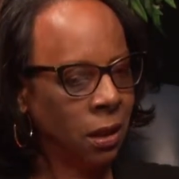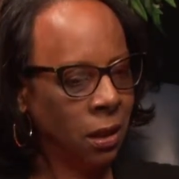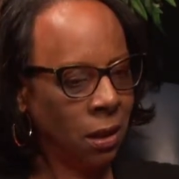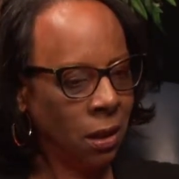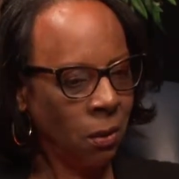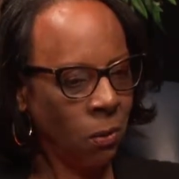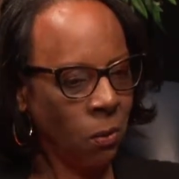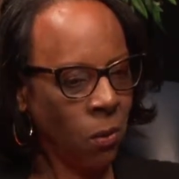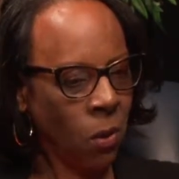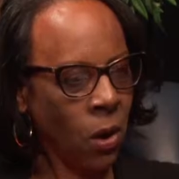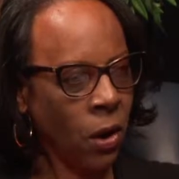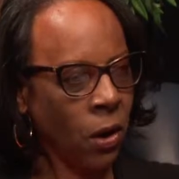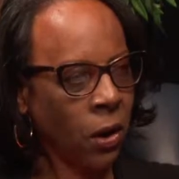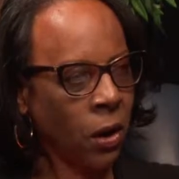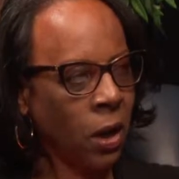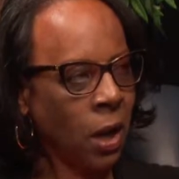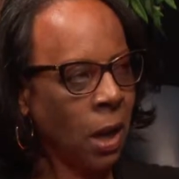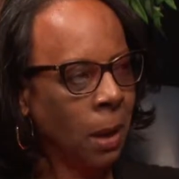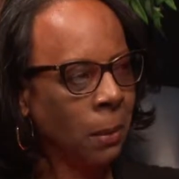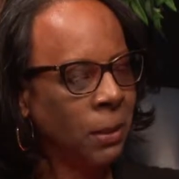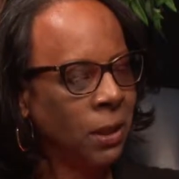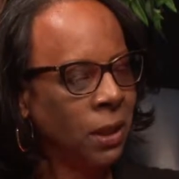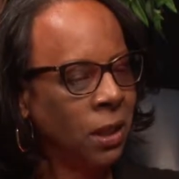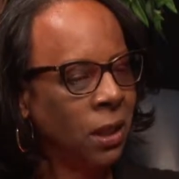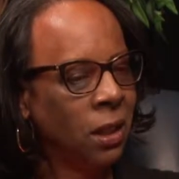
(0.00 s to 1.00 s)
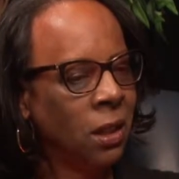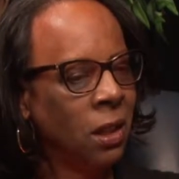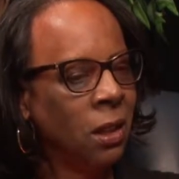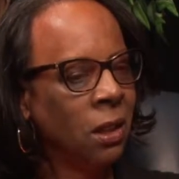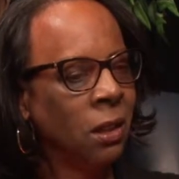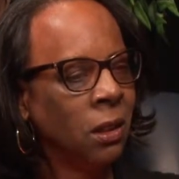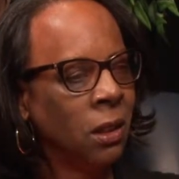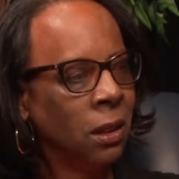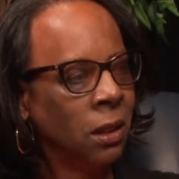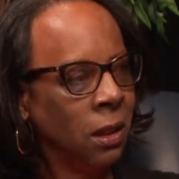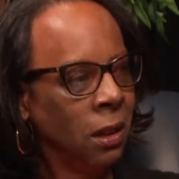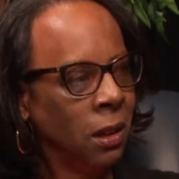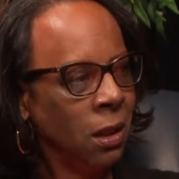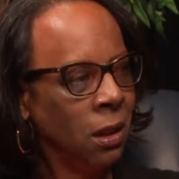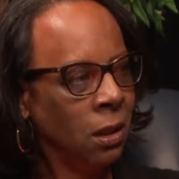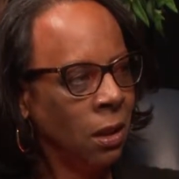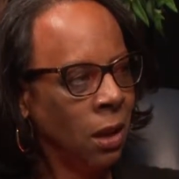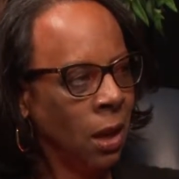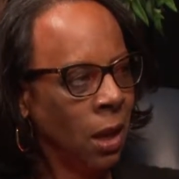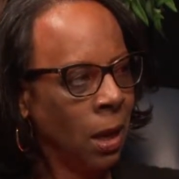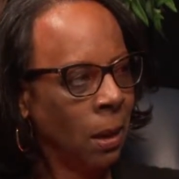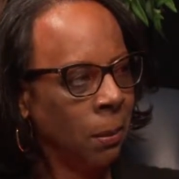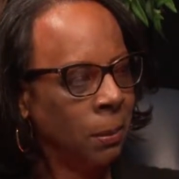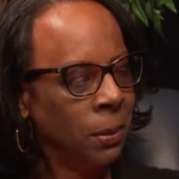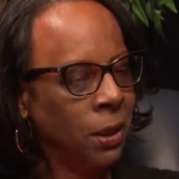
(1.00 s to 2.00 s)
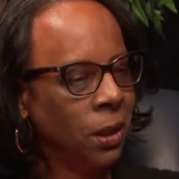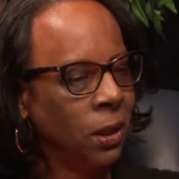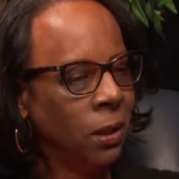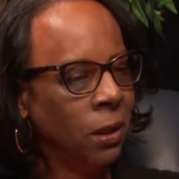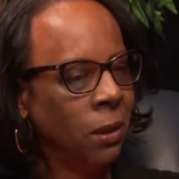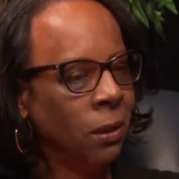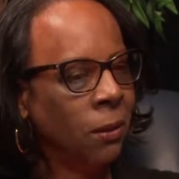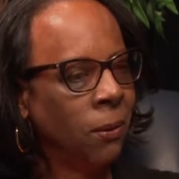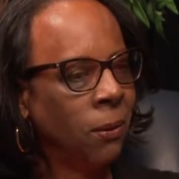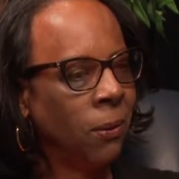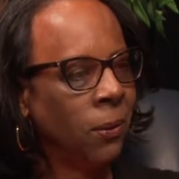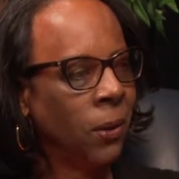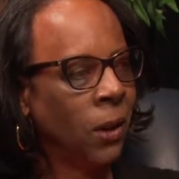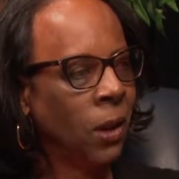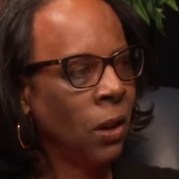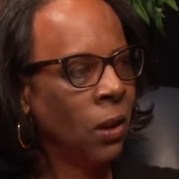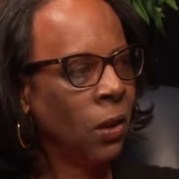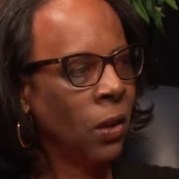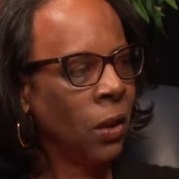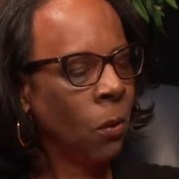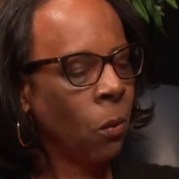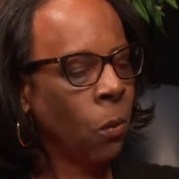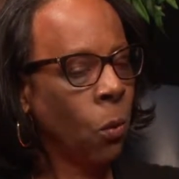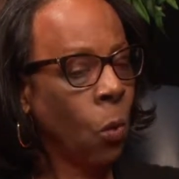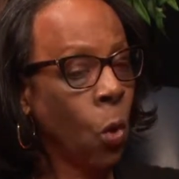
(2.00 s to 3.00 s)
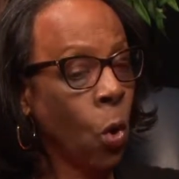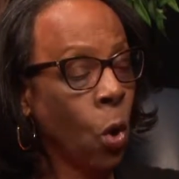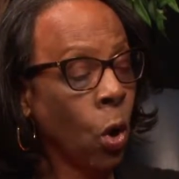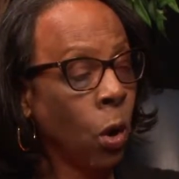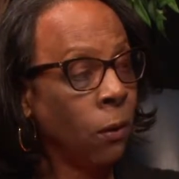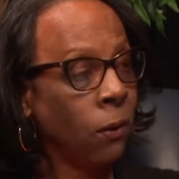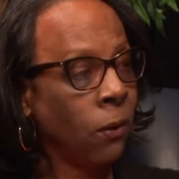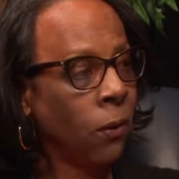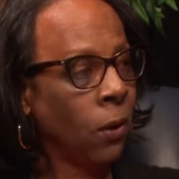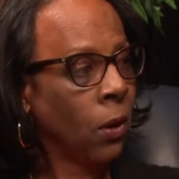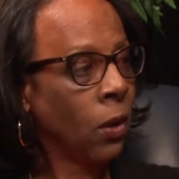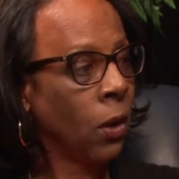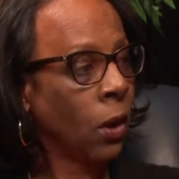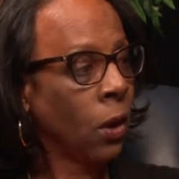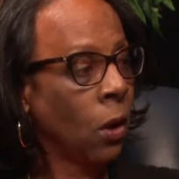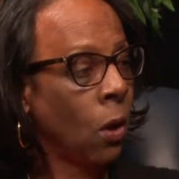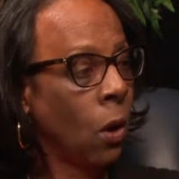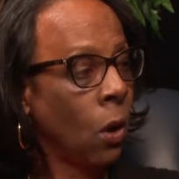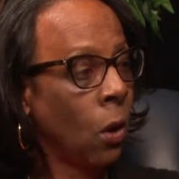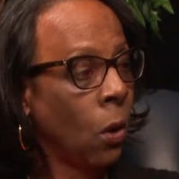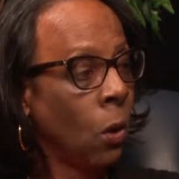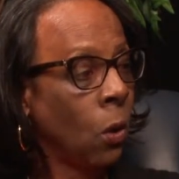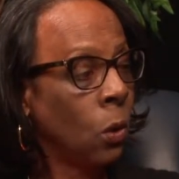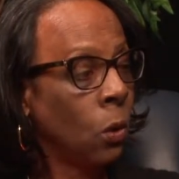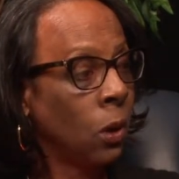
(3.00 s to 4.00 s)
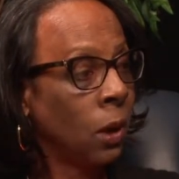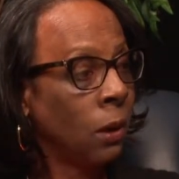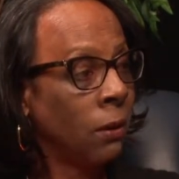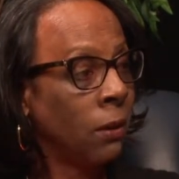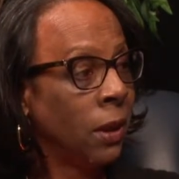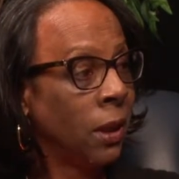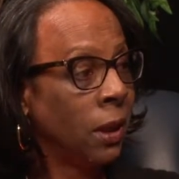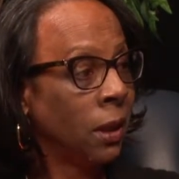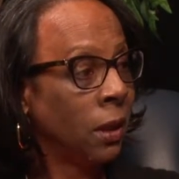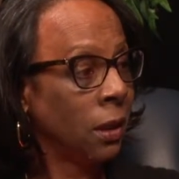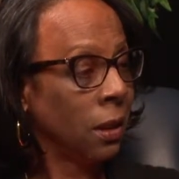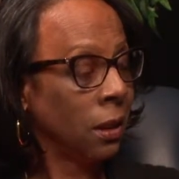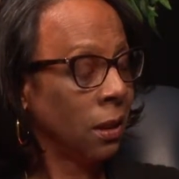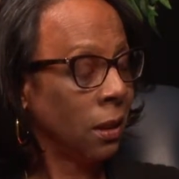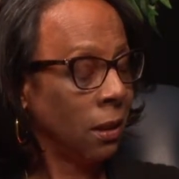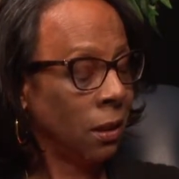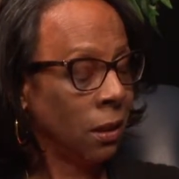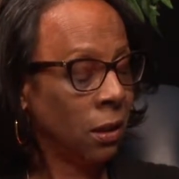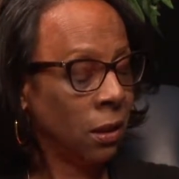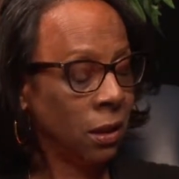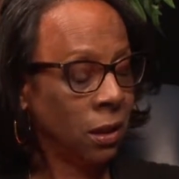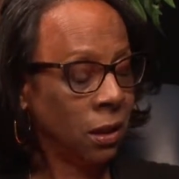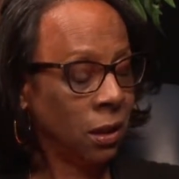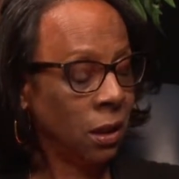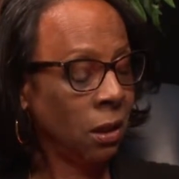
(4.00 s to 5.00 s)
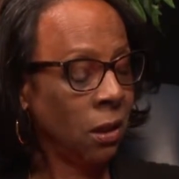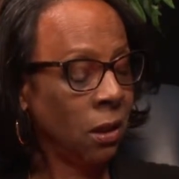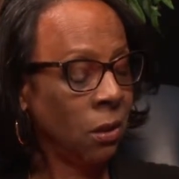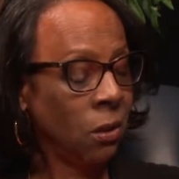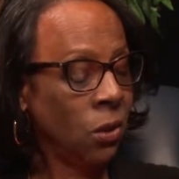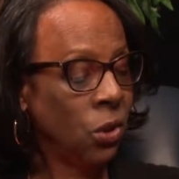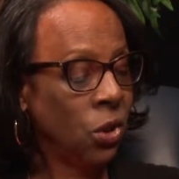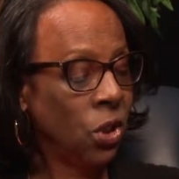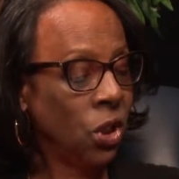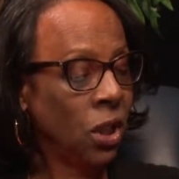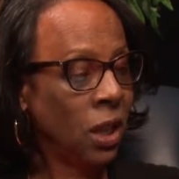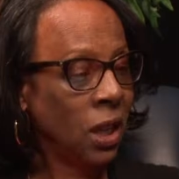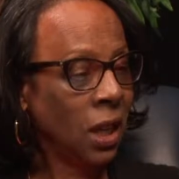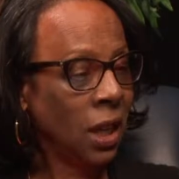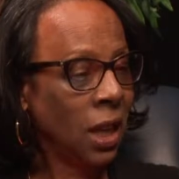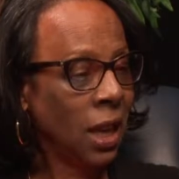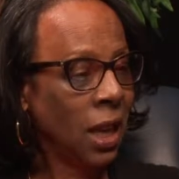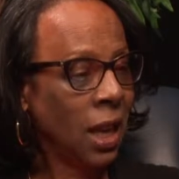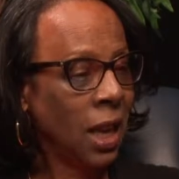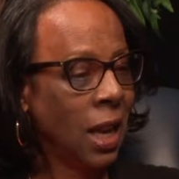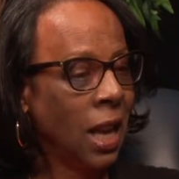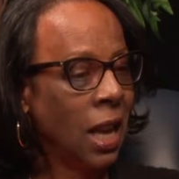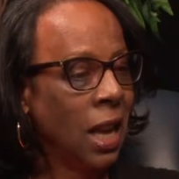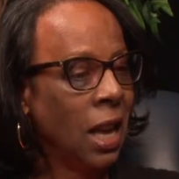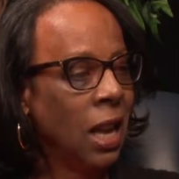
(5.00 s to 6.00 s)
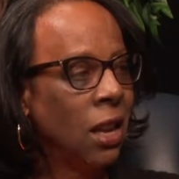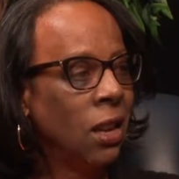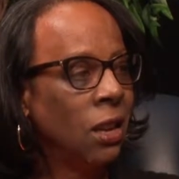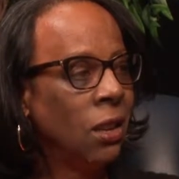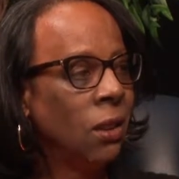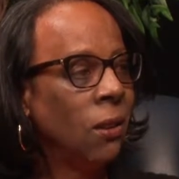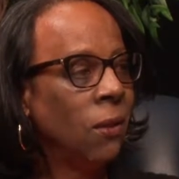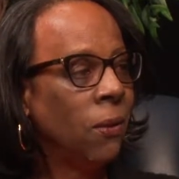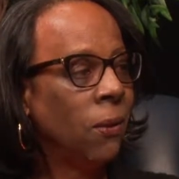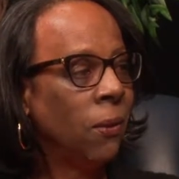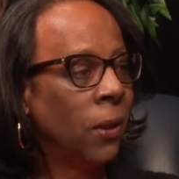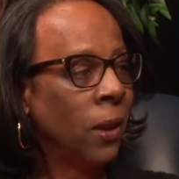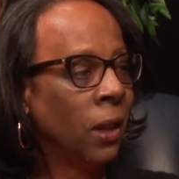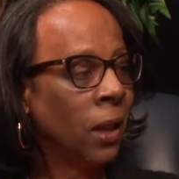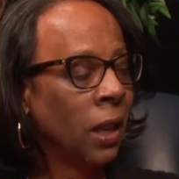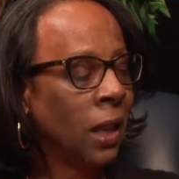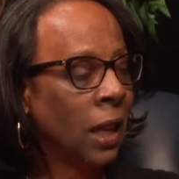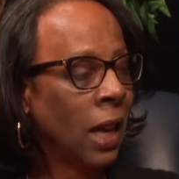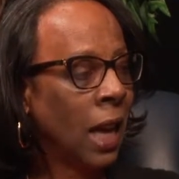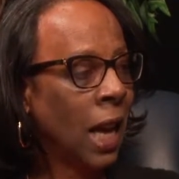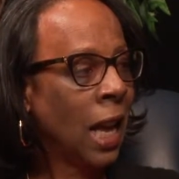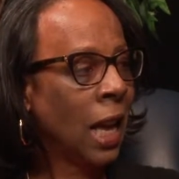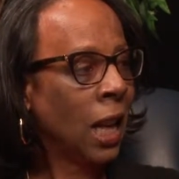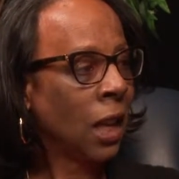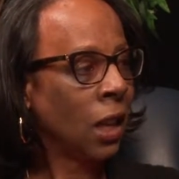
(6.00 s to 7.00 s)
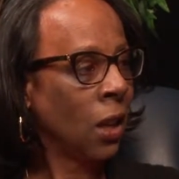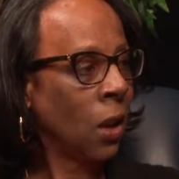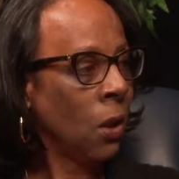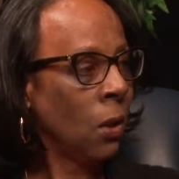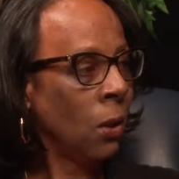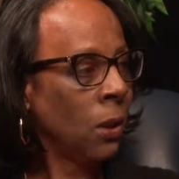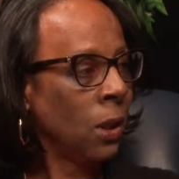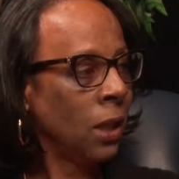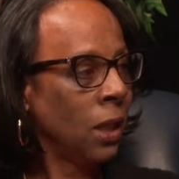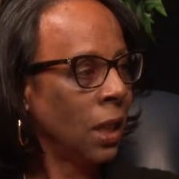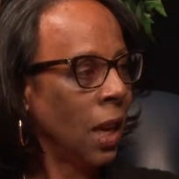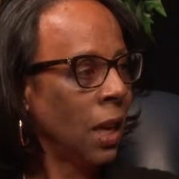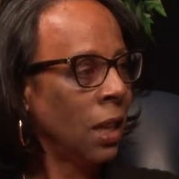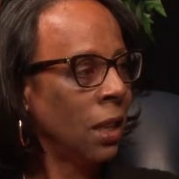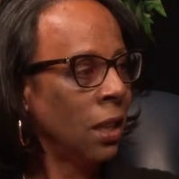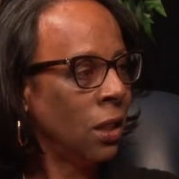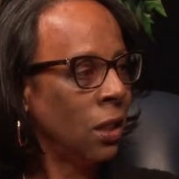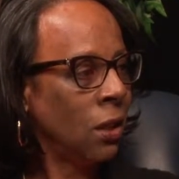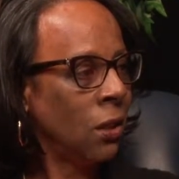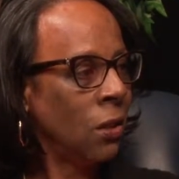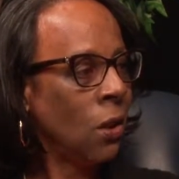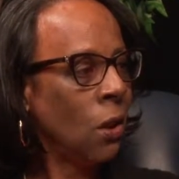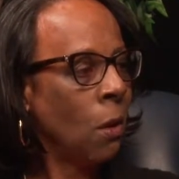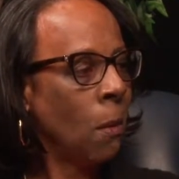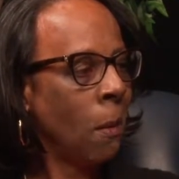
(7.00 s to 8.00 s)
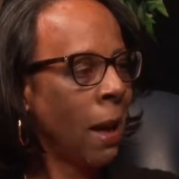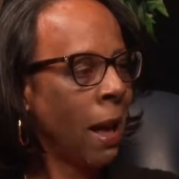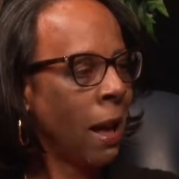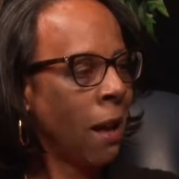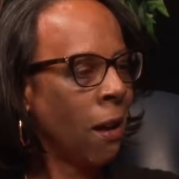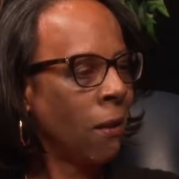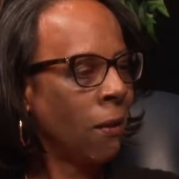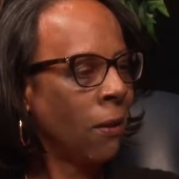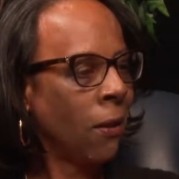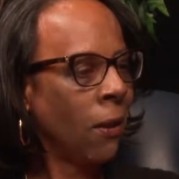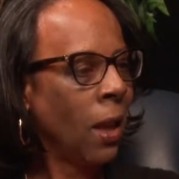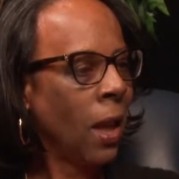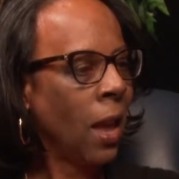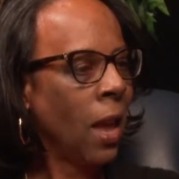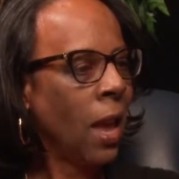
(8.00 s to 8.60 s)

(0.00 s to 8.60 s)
the water comes to your lips, you feel the warmth or the cold of the solution, you feel it how it goes into your mouth.